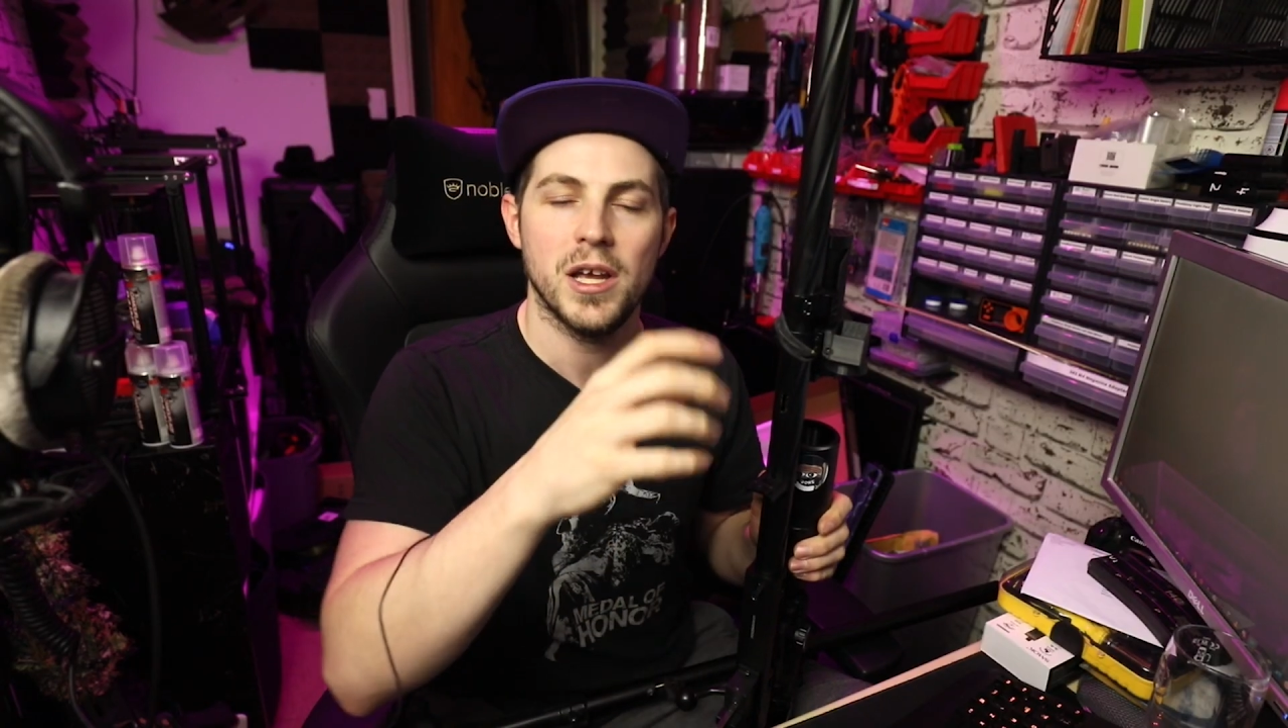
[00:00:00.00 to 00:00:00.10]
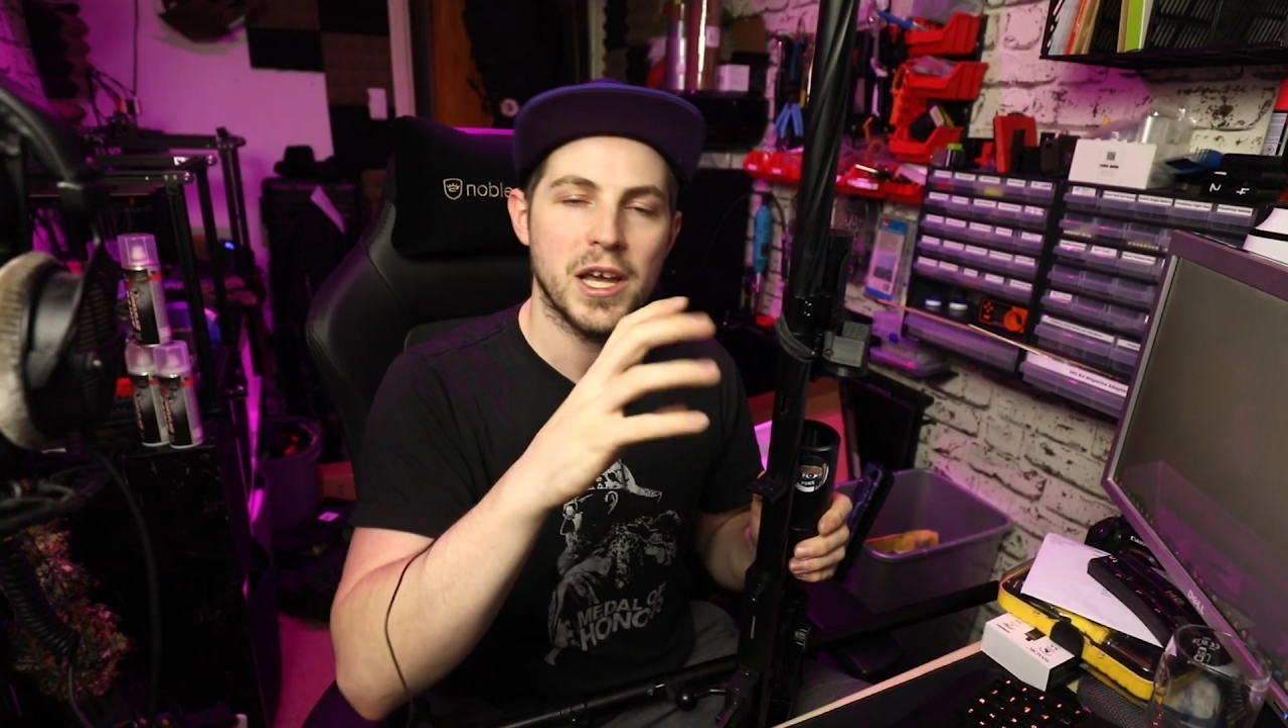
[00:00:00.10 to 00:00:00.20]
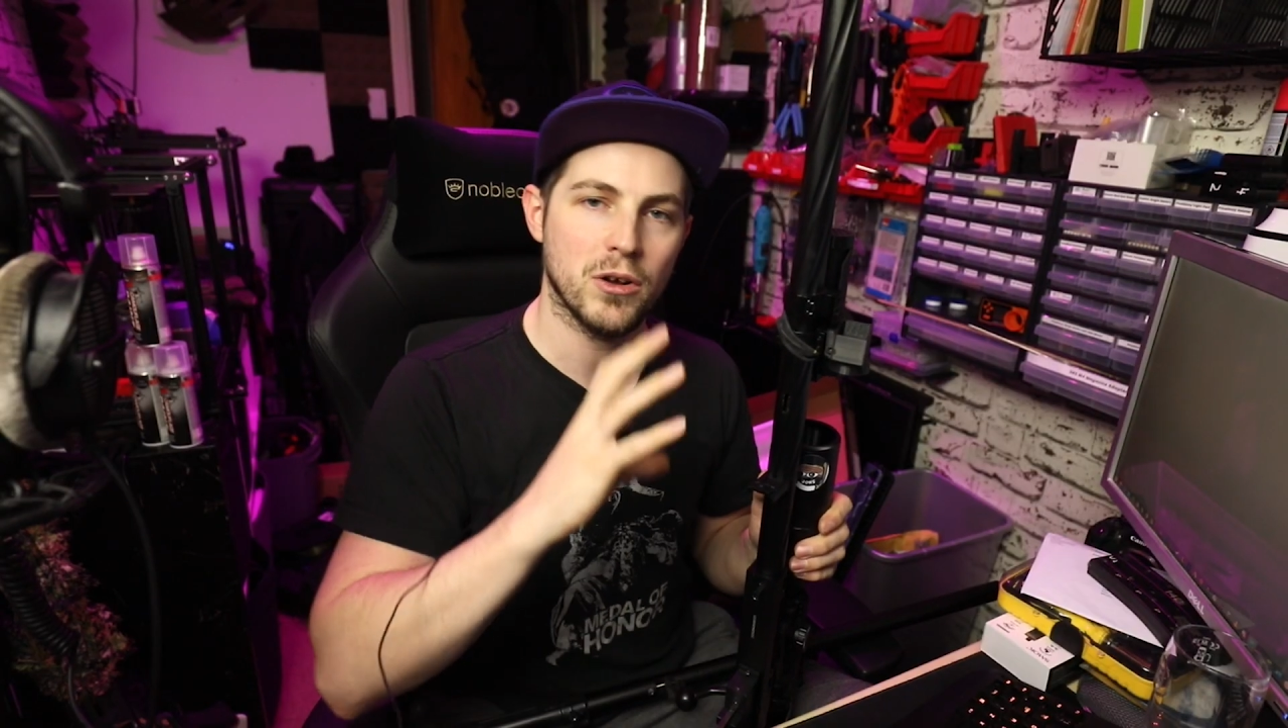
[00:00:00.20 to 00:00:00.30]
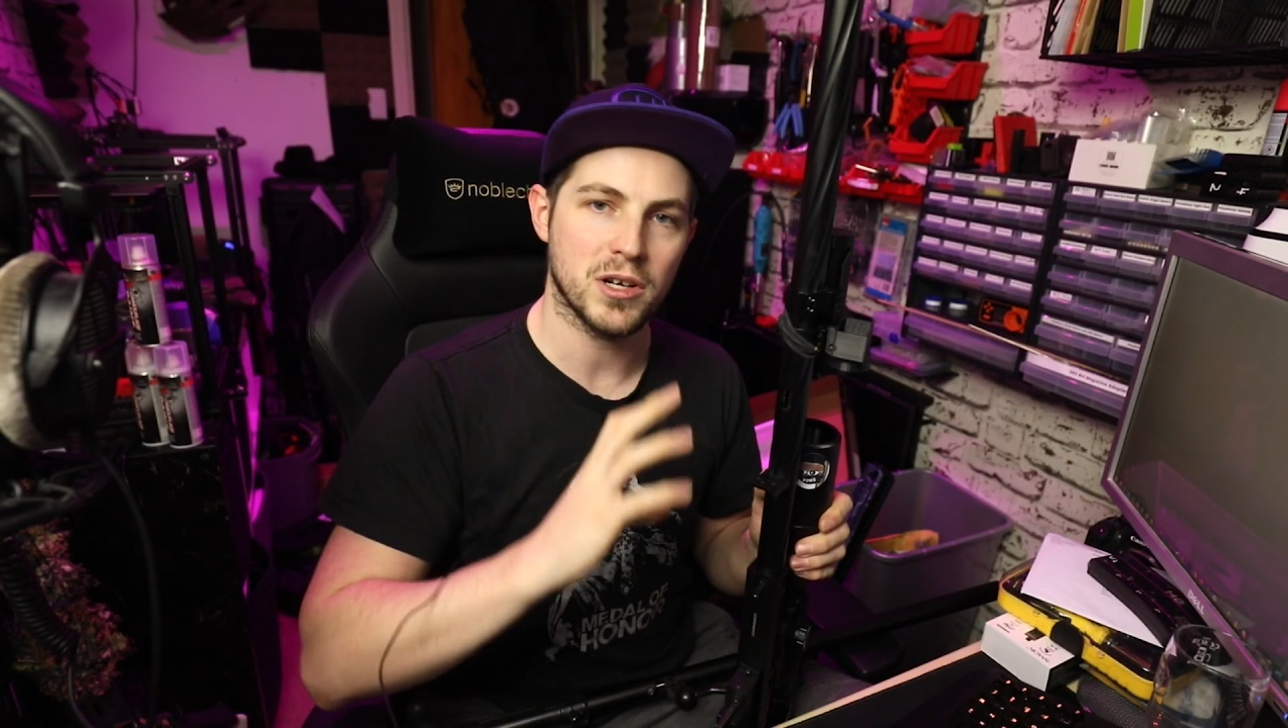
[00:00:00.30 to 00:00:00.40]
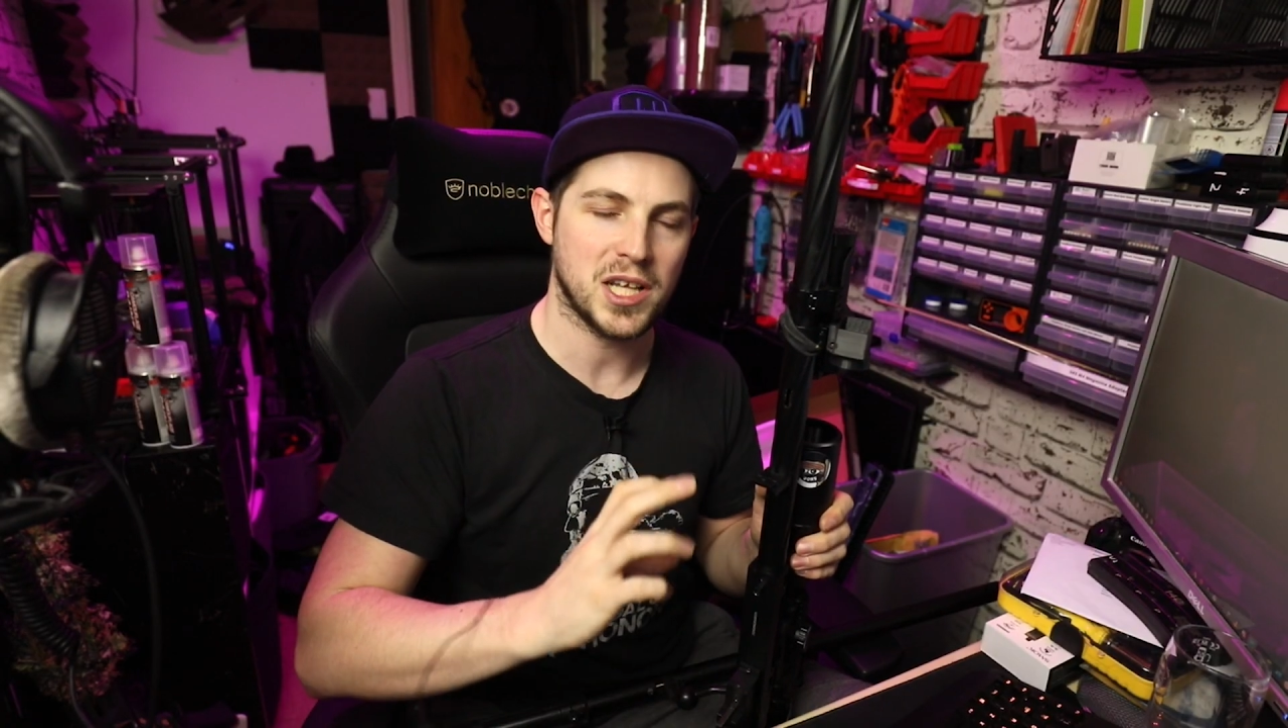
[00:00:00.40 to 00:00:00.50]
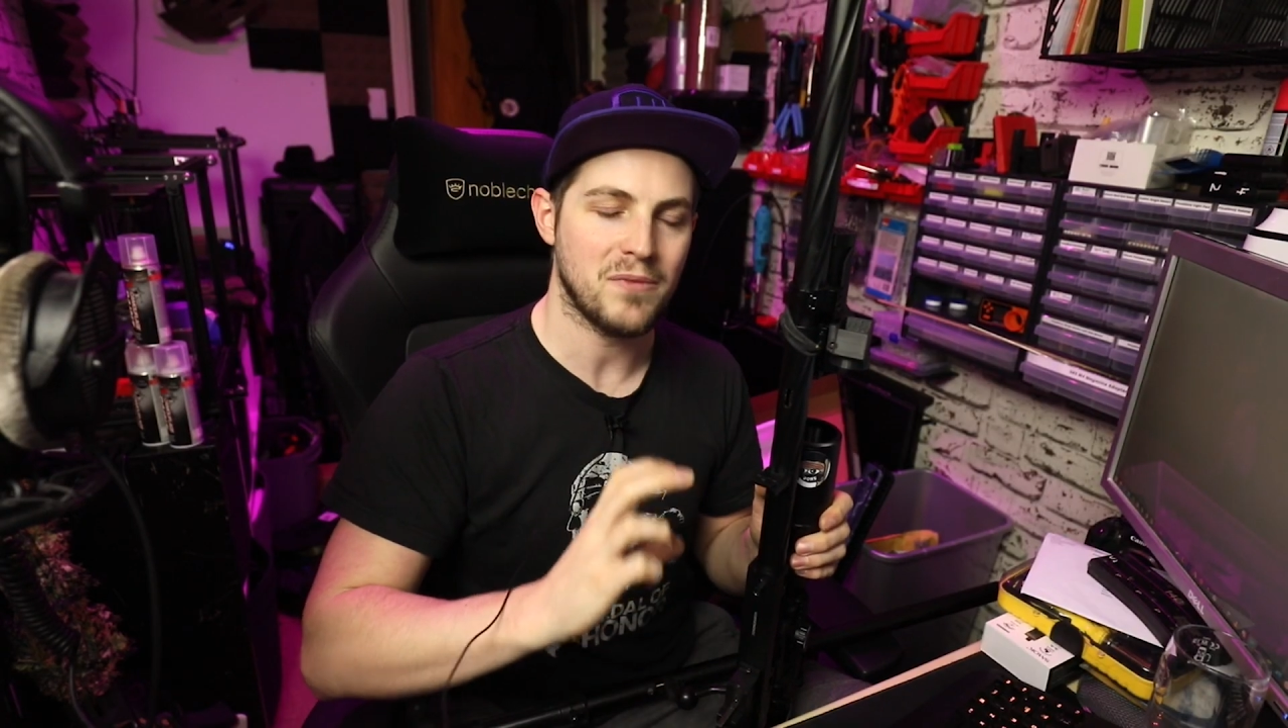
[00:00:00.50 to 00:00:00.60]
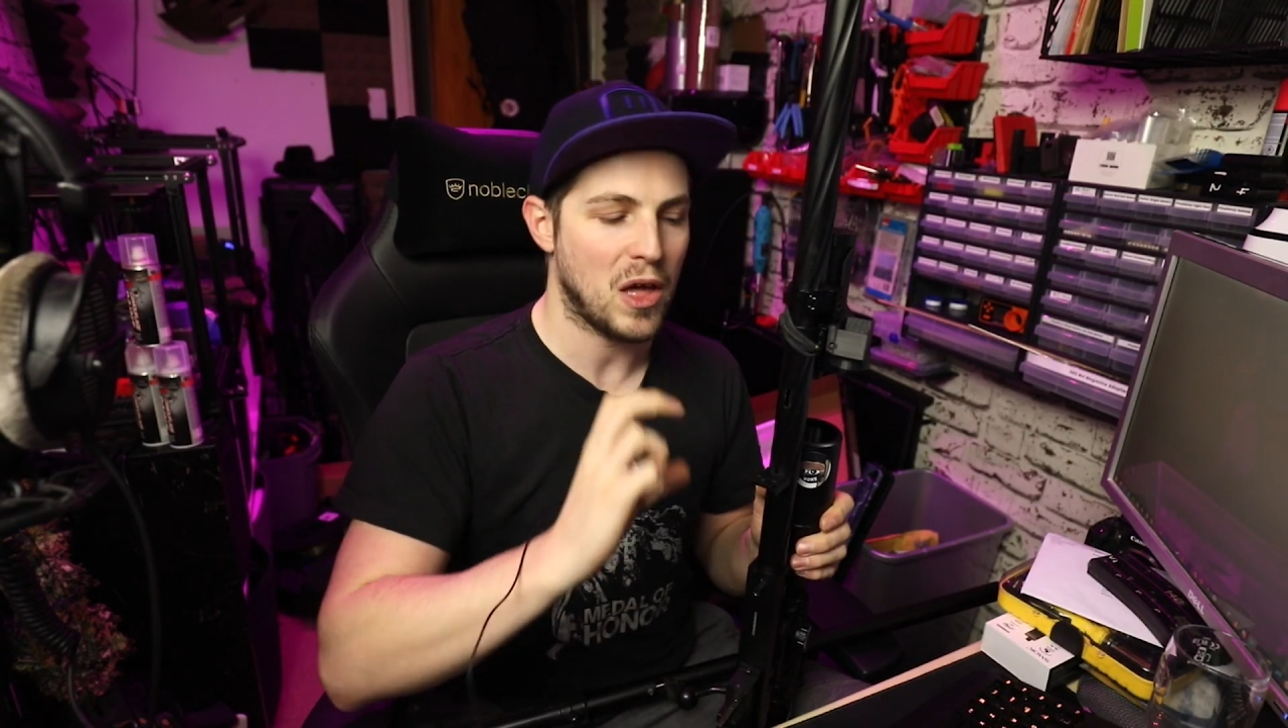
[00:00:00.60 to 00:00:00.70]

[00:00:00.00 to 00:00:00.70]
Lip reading: in order to have